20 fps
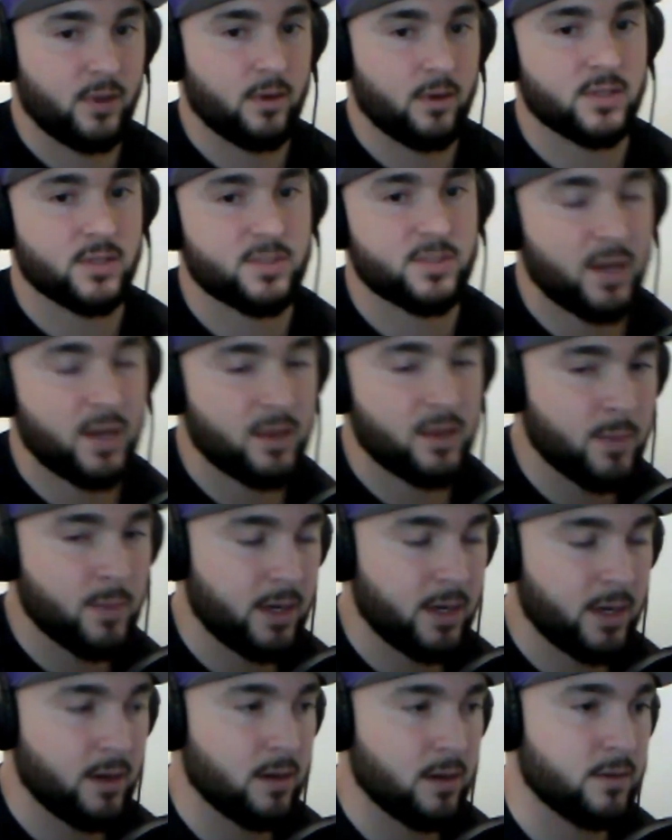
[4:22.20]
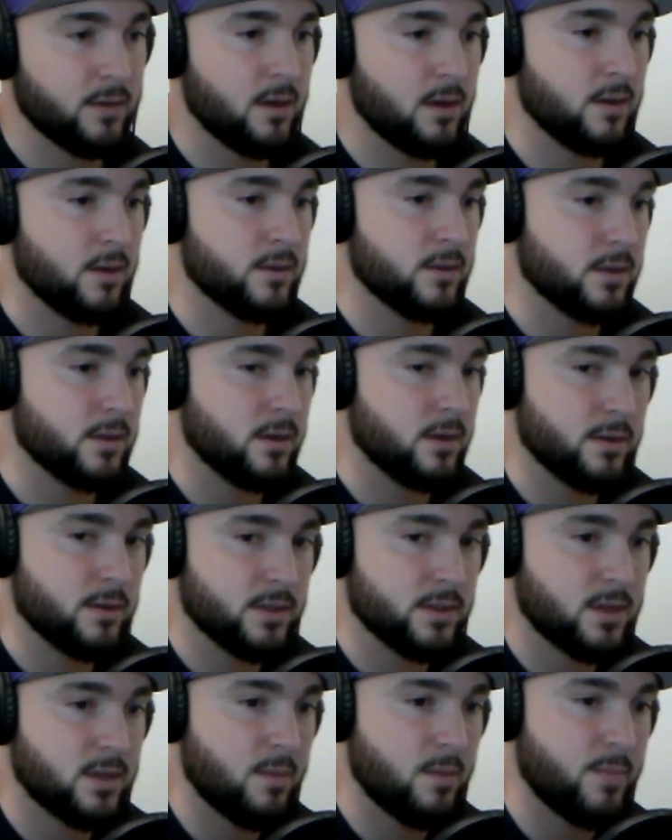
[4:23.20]
spend the money on
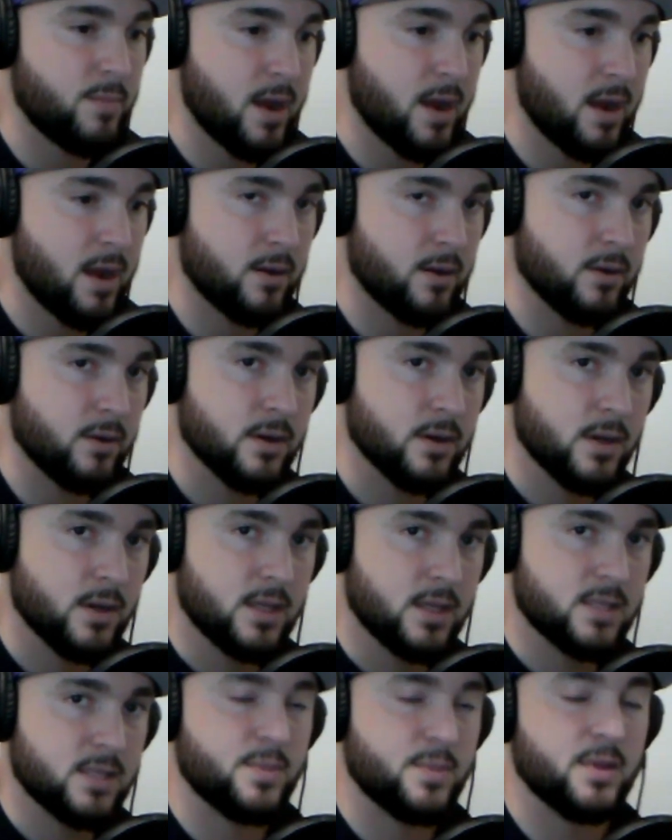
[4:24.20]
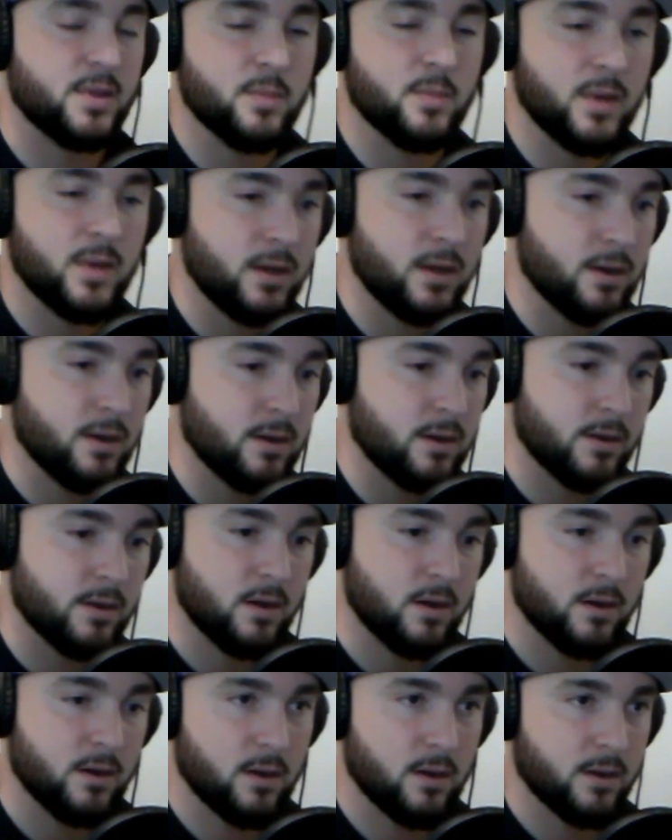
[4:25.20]
the top back or spend the money on
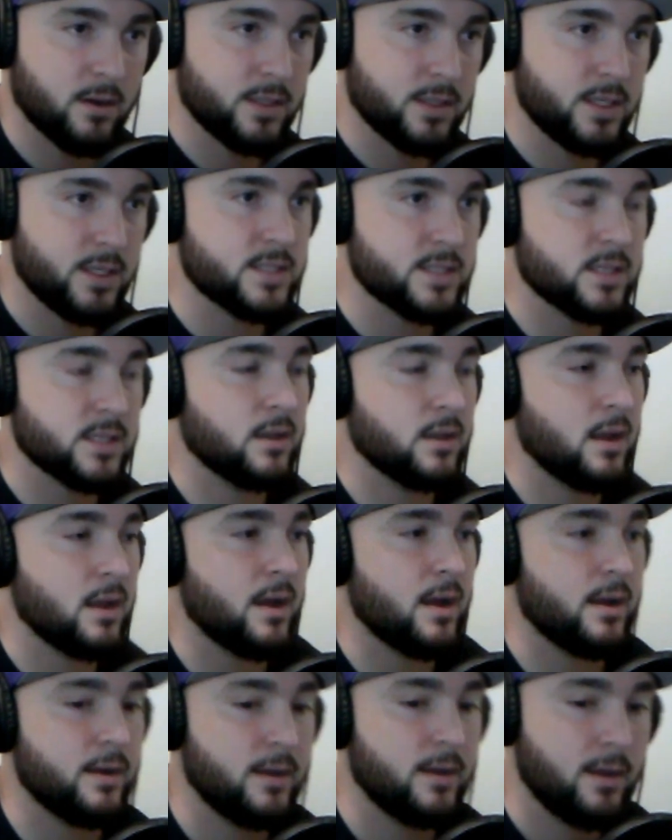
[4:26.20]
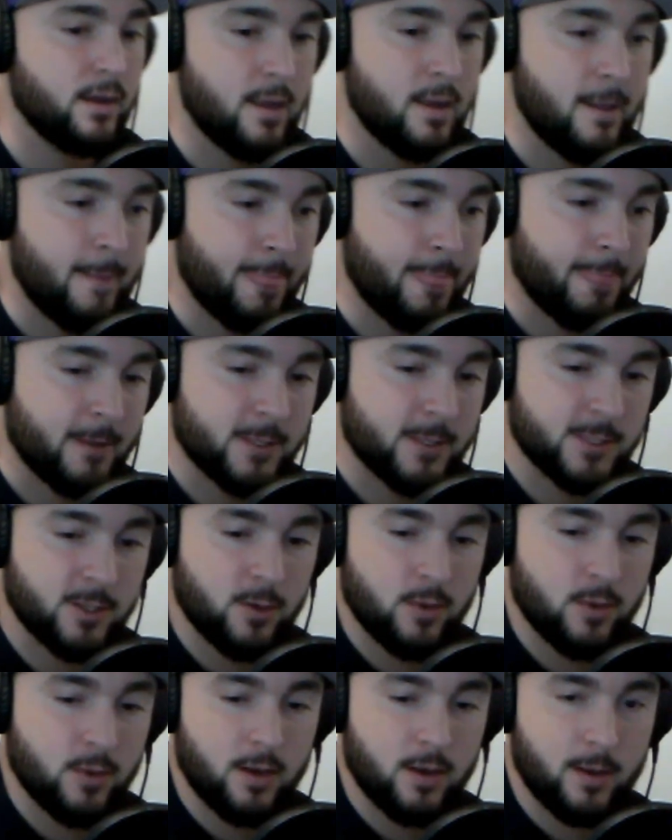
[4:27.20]
a decent line.
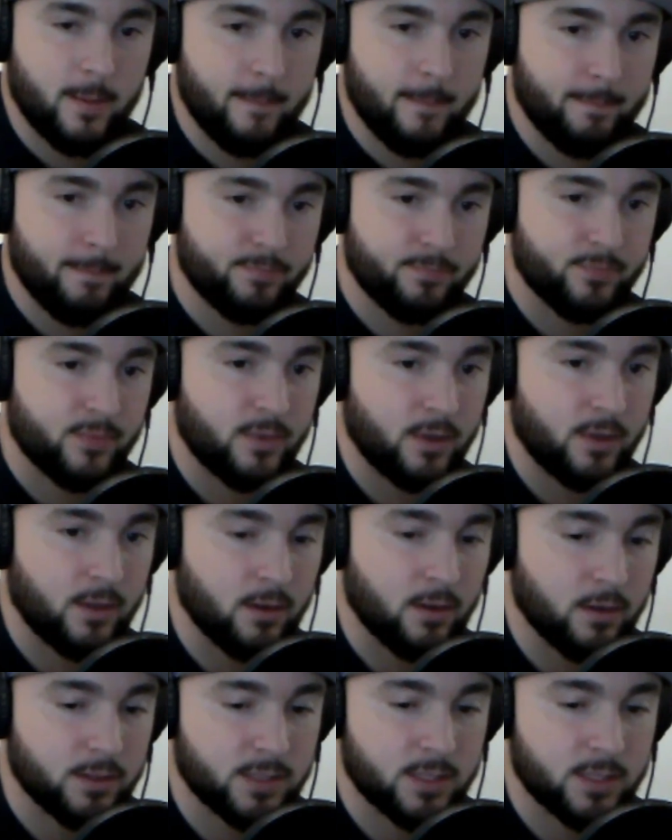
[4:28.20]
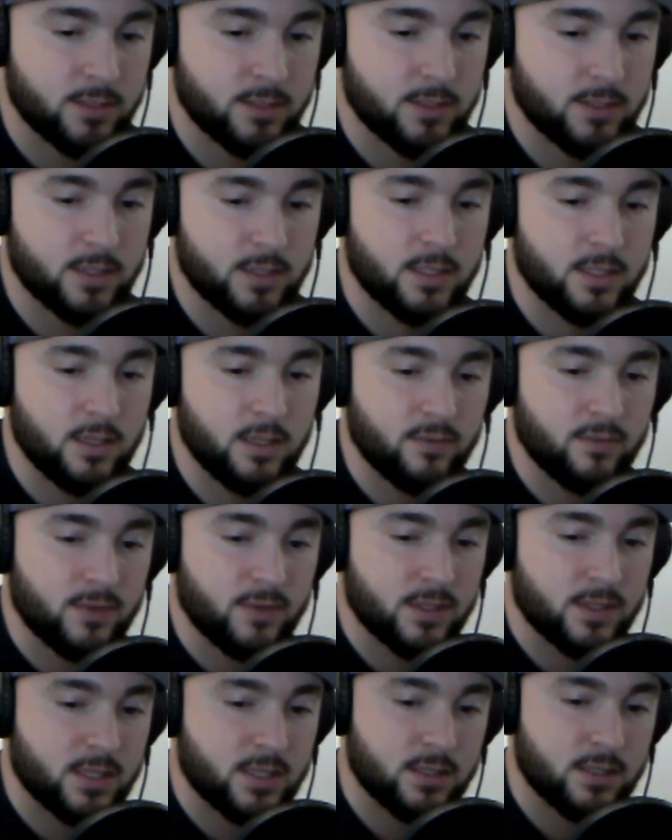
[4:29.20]
So it's interesting to see if
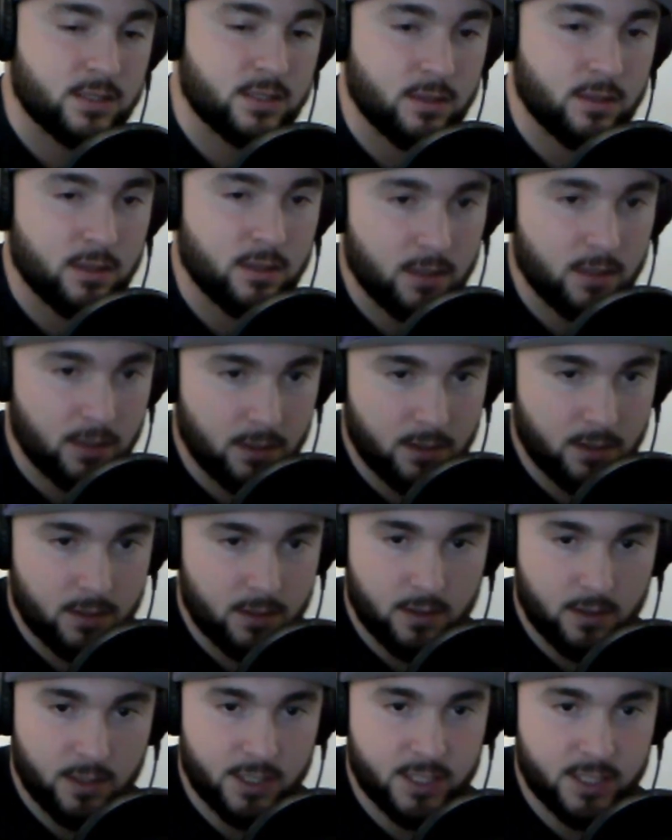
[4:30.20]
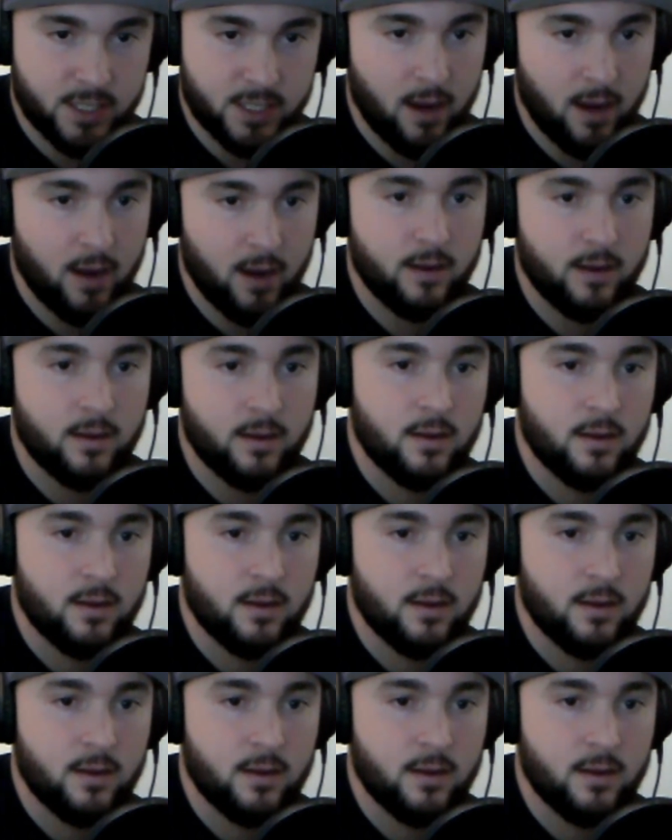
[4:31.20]
this kid's gonna shine.